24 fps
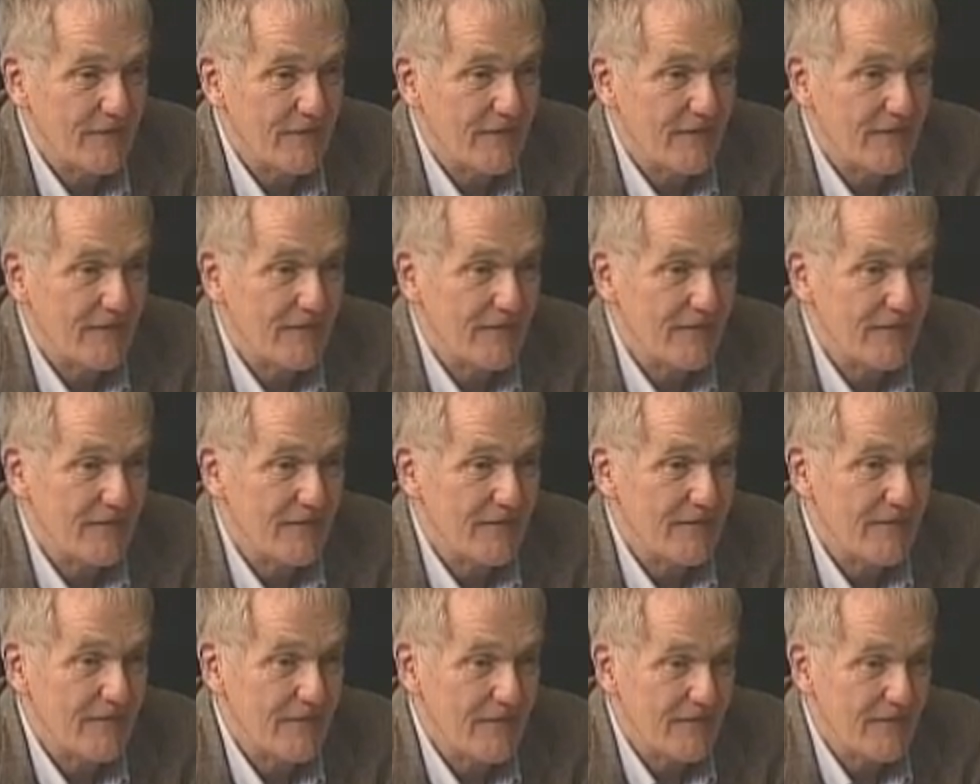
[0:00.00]
There
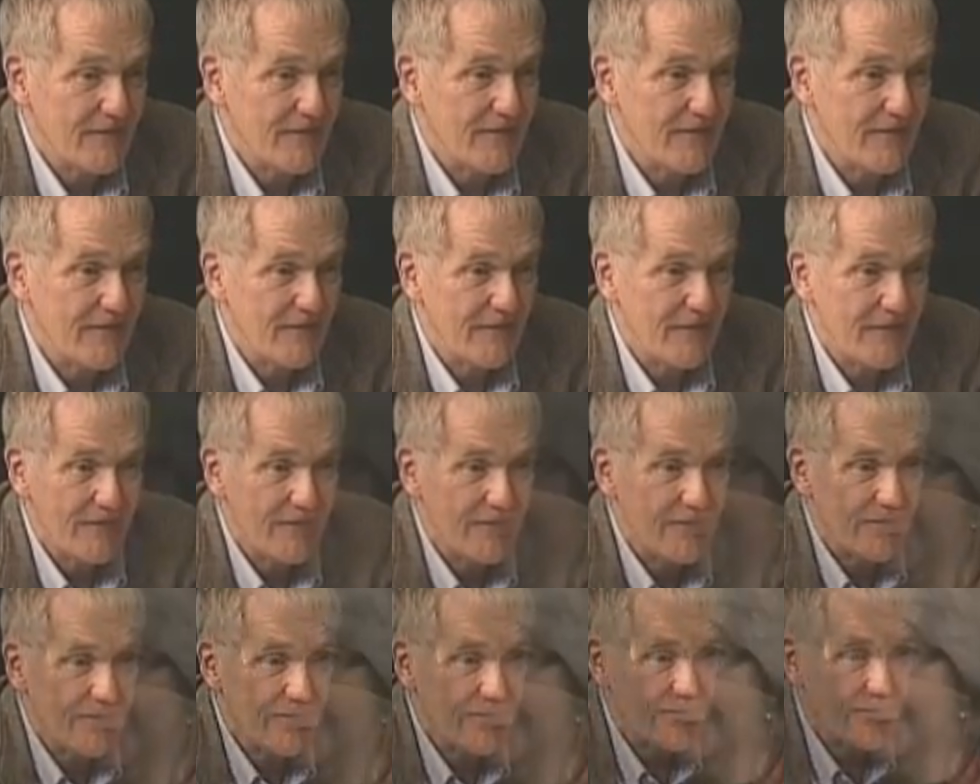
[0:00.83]
are a lot of
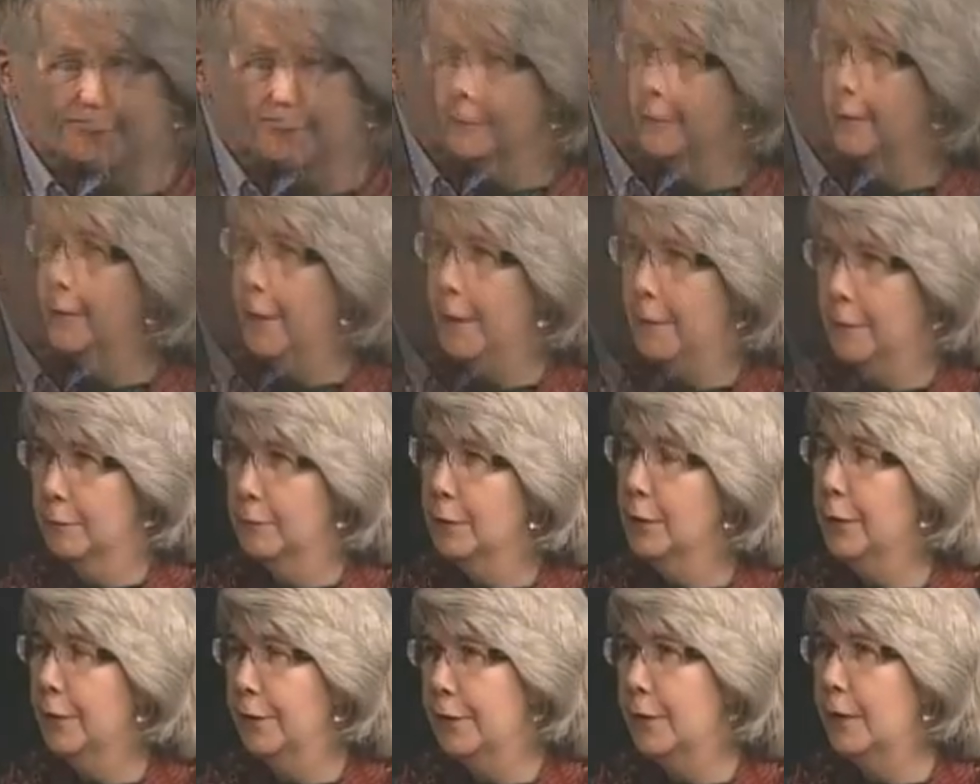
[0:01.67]
characters and there's a lot of
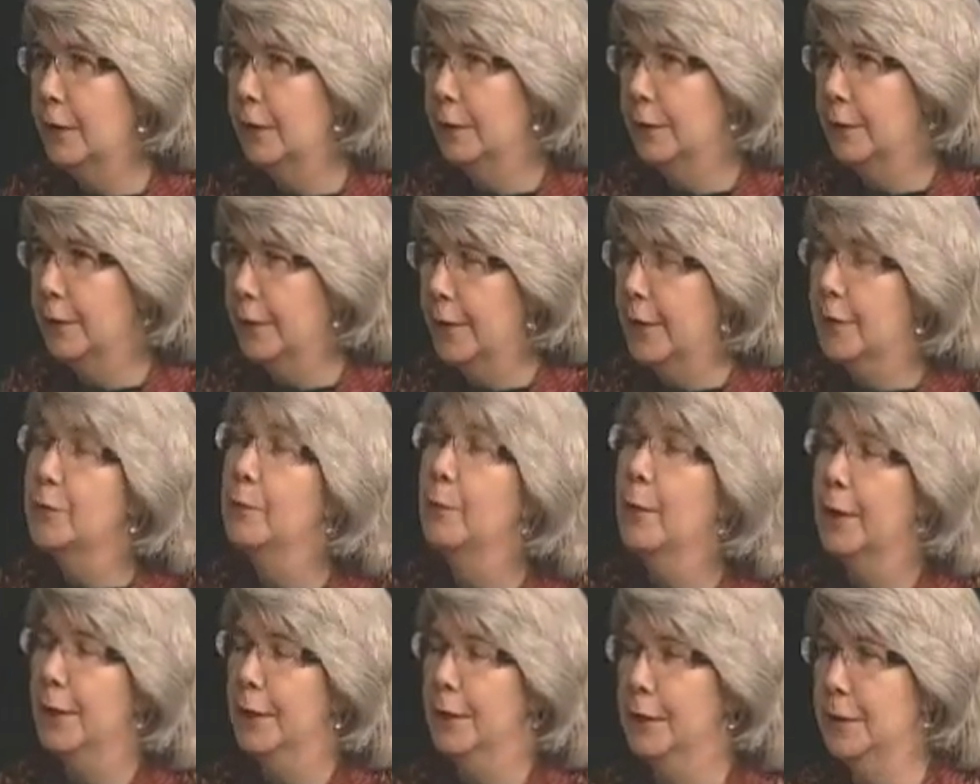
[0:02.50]
real estate, and
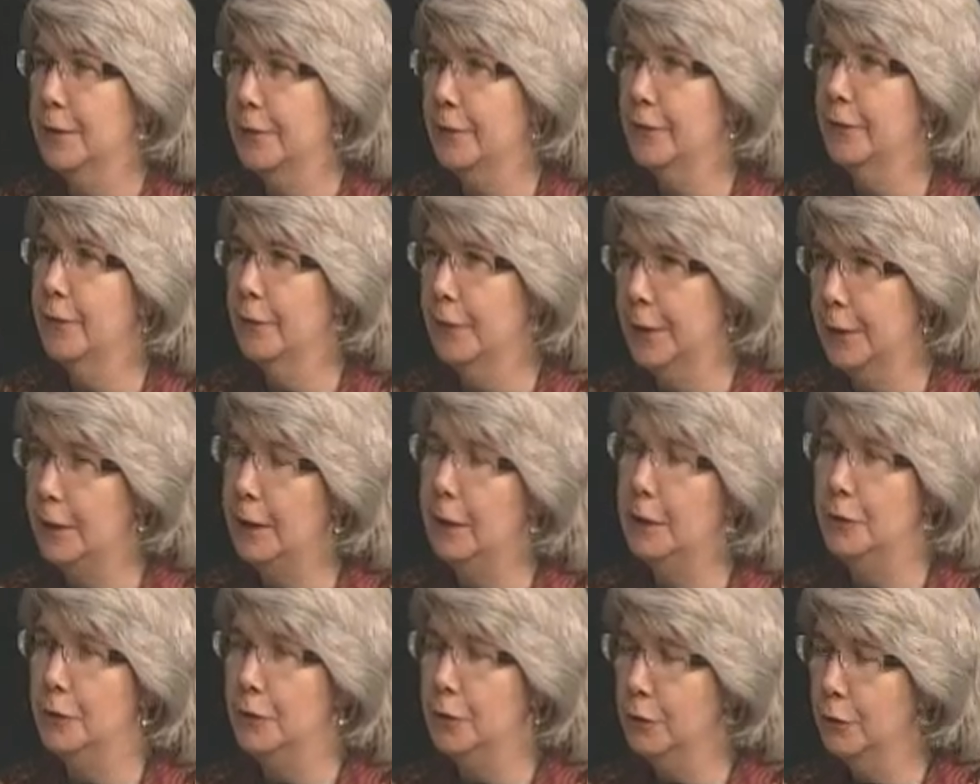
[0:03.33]
that's why it's the
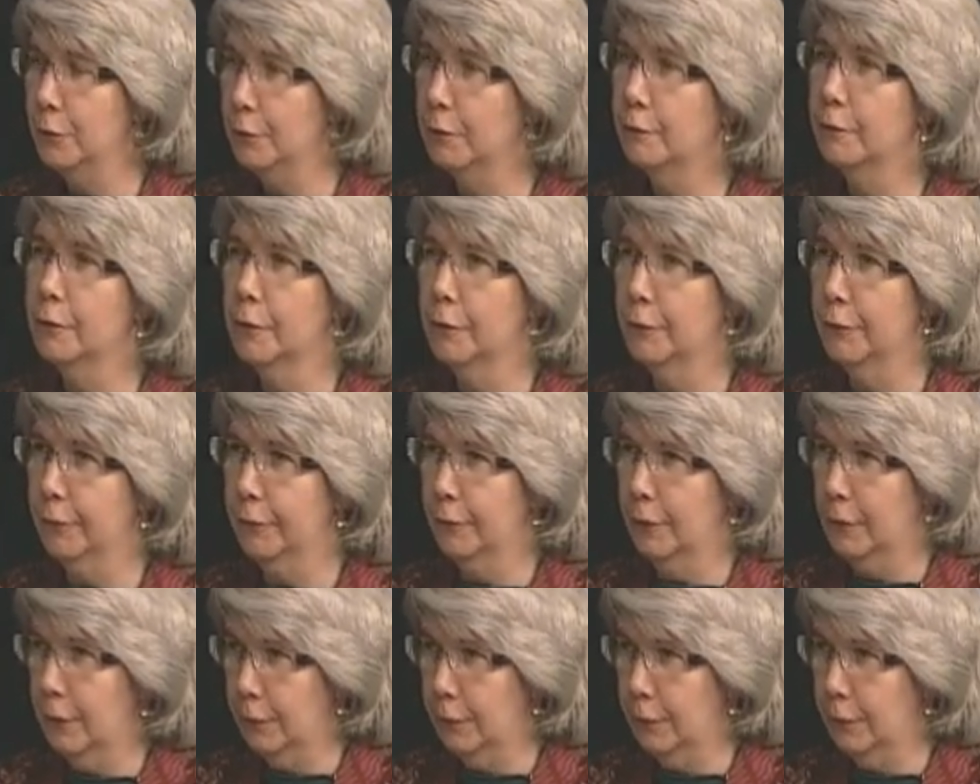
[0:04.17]
Liaden universe.